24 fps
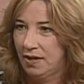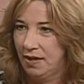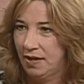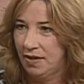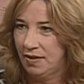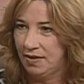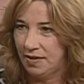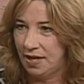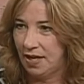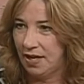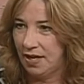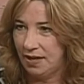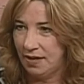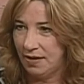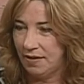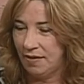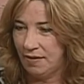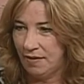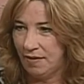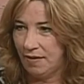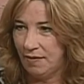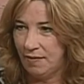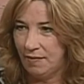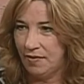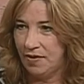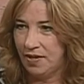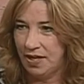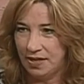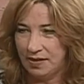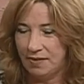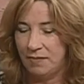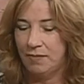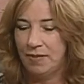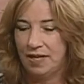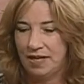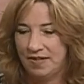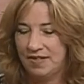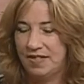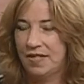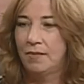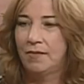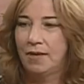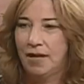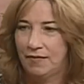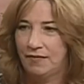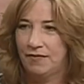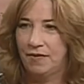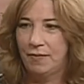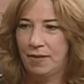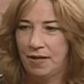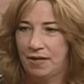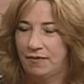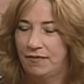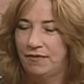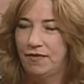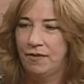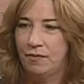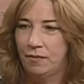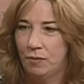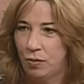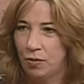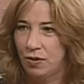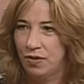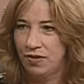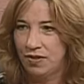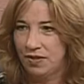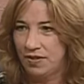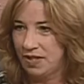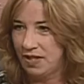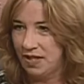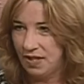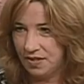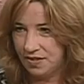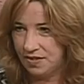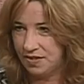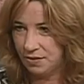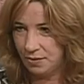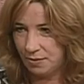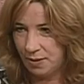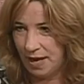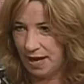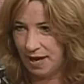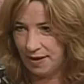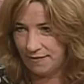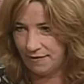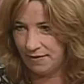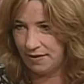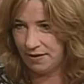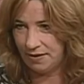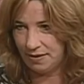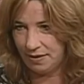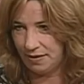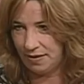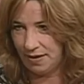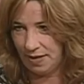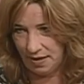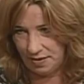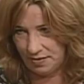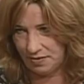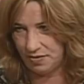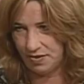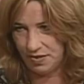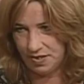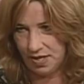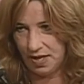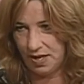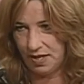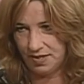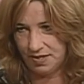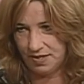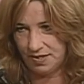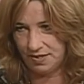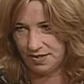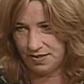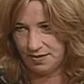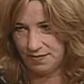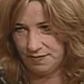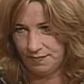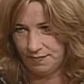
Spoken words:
Mm-hmm. that makes them have the benefit more than the kids who haven't exercised.